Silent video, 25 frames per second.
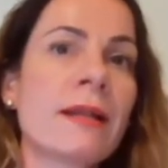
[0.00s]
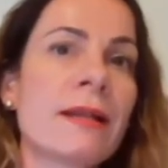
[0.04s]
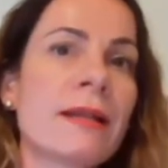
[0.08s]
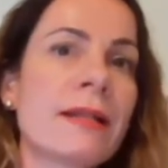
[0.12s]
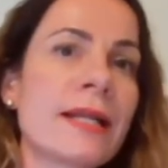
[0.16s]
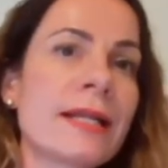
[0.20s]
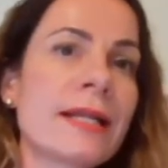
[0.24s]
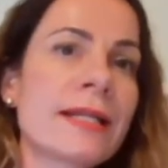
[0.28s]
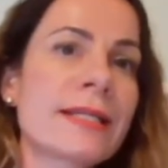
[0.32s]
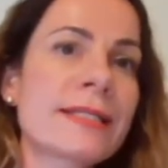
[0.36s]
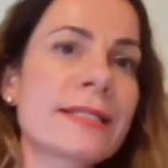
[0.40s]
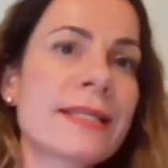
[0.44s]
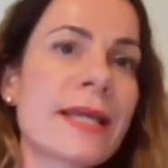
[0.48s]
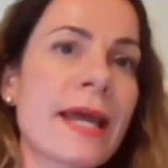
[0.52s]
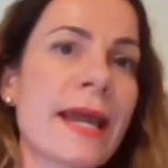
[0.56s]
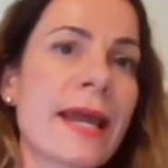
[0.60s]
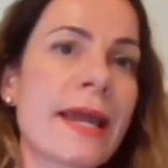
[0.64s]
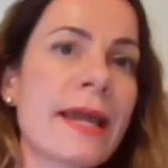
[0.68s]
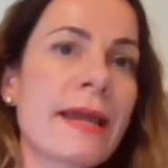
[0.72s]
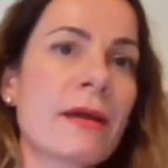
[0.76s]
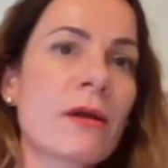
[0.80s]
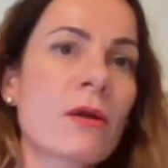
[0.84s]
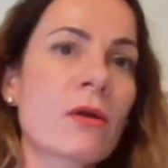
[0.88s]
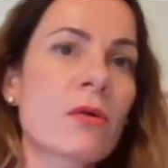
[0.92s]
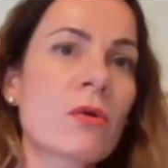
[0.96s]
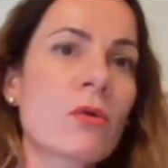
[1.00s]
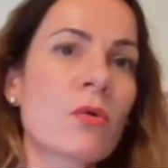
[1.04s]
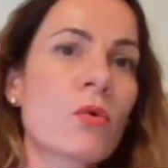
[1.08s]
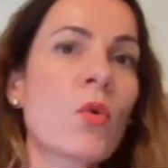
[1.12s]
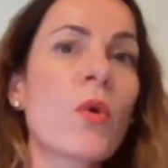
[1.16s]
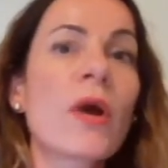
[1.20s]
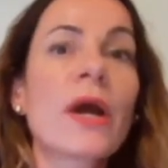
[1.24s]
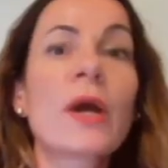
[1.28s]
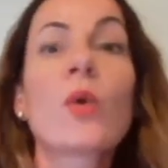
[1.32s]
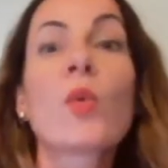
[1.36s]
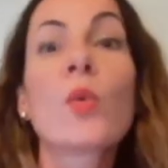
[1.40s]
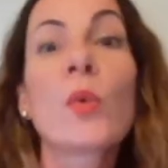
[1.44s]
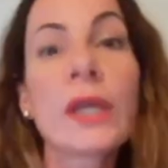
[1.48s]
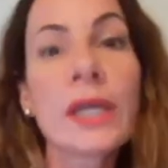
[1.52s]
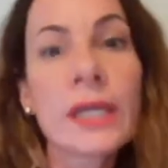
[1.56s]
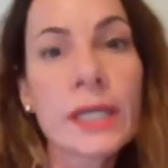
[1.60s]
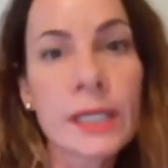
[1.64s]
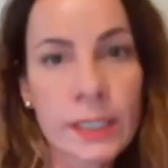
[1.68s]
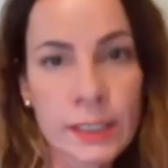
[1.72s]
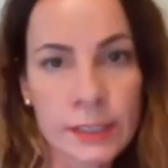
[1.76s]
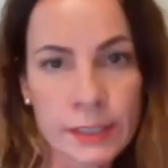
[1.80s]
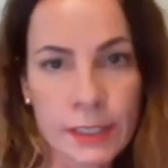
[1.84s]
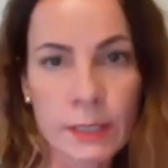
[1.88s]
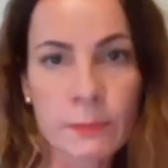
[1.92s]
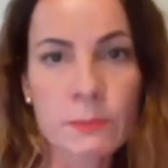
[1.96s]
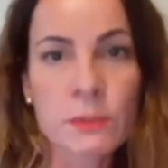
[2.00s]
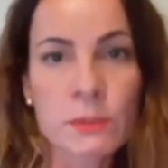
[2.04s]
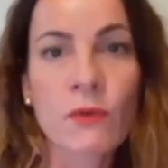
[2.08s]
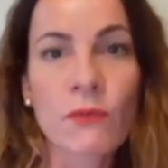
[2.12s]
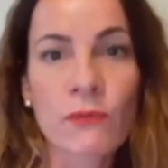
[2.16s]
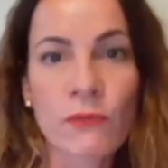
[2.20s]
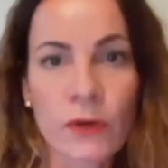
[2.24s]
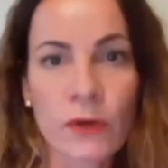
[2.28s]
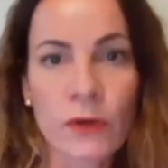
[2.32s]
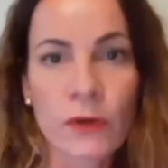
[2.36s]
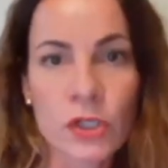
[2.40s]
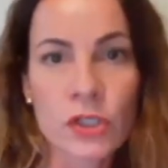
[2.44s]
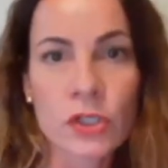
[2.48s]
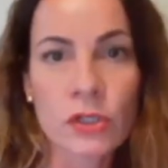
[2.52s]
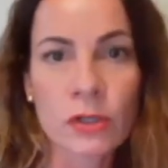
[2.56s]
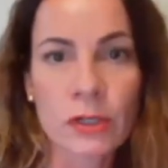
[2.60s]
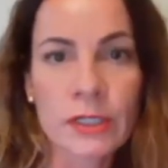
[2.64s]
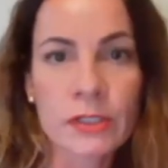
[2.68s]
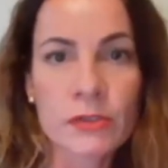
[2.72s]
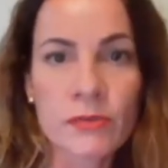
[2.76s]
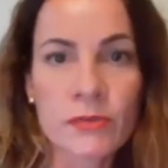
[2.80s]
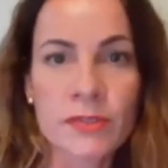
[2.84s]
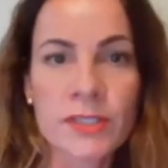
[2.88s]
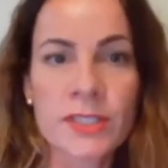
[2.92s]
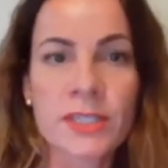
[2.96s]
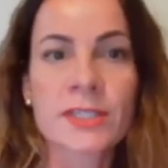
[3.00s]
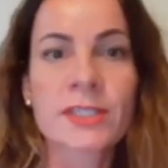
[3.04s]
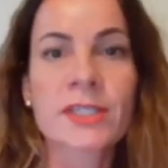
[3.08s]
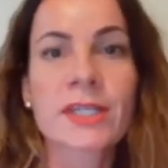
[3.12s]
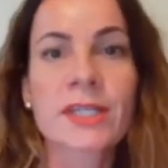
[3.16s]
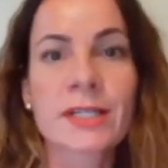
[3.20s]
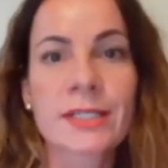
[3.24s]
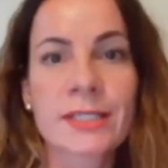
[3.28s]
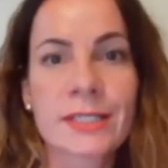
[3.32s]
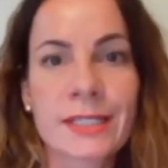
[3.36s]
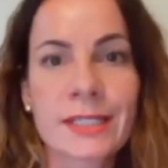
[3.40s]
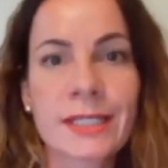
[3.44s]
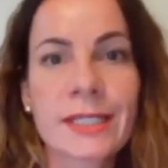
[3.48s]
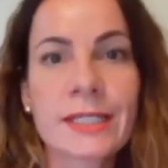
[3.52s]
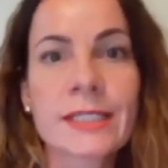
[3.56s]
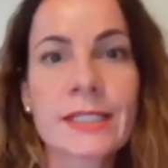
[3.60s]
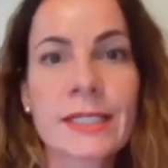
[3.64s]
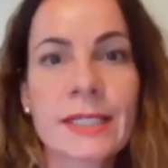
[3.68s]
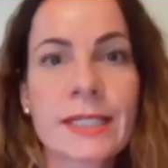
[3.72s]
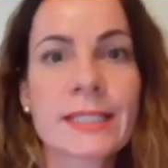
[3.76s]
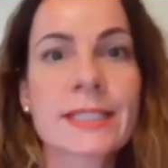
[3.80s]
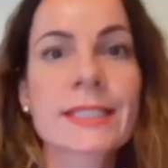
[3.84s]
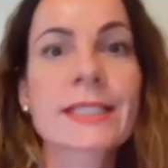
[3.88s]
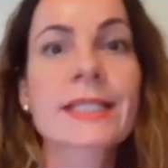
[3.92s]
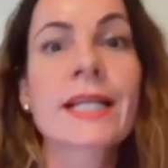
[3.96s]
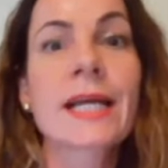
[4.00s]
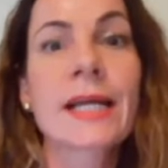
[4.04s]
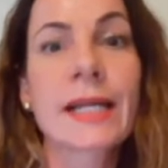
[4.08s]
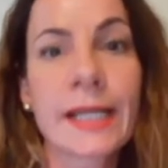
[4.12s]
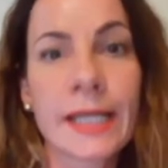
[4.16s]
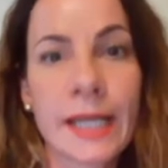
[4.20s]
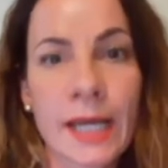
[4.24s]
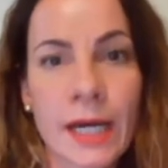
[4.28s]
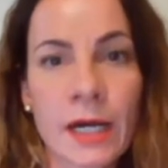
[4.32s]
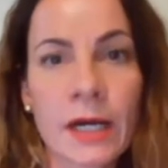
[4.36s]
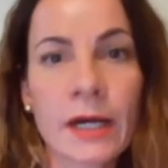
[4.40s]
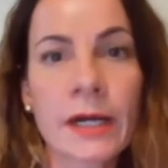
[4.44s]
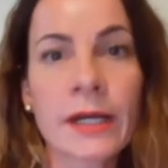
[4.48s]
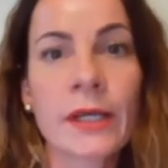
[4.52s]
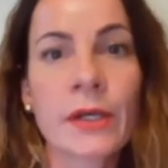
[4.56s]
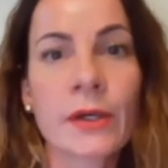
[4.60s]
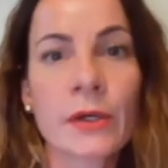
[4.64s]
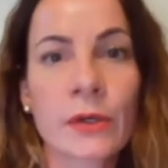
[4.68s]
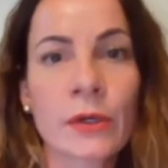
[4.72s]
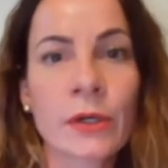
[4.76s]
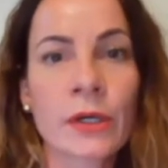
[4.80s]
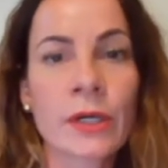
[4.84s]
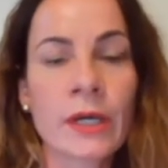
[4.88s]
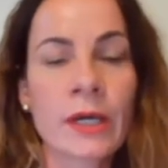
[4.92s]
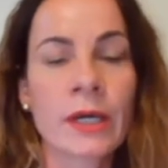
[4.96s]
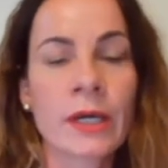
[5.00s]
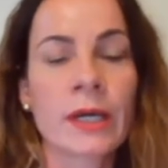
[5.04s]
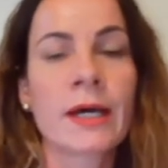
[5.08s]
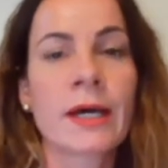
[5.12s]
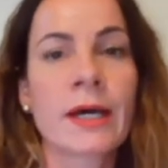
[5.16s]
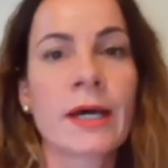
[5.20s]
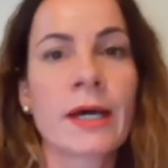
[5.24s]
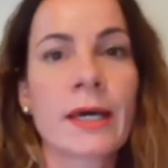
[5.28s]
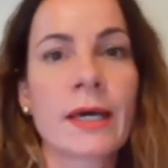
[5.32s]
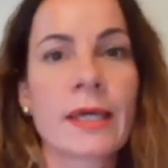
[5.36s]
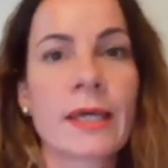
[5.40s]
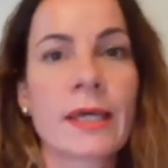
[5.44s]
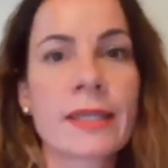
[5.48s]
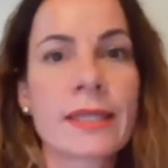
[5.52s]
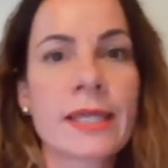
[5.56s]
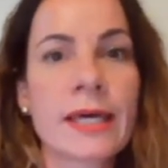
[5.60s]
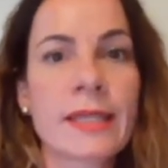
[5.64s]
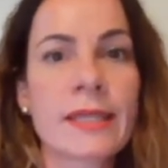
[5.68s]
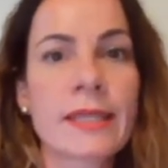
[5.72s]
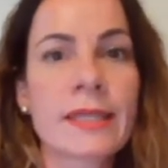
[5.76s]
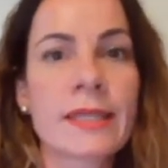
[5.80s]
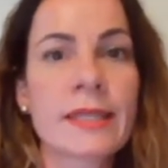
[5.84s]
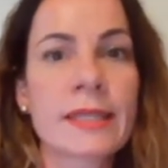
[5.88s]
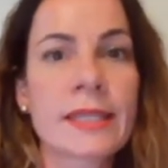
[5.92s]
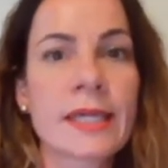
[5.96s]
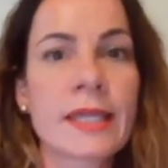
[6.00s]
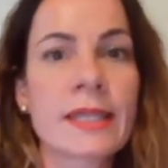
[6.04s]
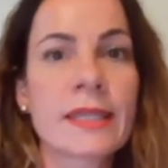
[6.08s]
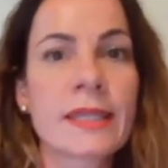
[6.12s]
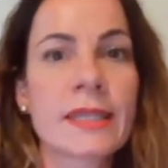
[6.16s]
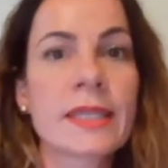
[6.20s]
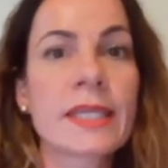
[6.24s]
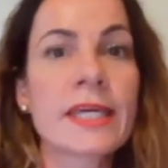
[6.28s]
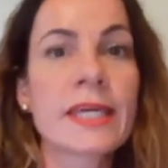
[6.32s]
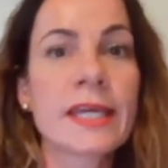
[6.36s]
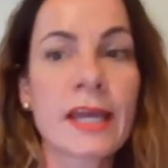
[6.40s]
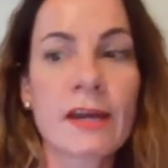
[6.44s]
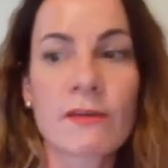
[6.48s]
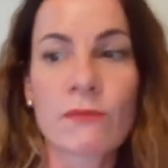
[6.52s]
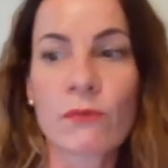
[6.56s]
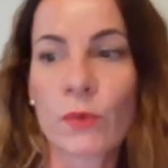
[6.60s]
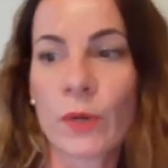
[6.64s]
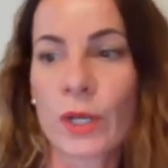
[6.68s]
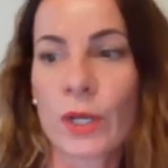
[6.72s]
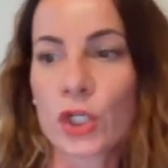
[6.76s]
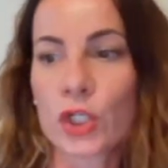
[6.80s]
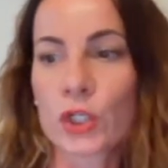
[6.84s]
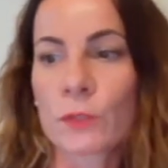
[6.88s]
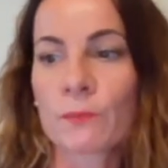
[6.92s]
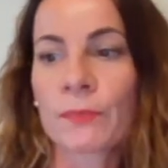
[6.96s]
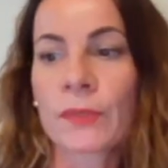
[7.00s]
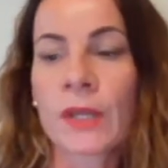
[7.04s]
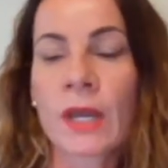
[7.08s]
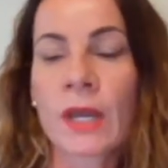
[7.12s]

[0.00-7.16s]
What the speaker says: let's say, quite weak in terms of financial literacy skills in Italy is slightly higher than the average.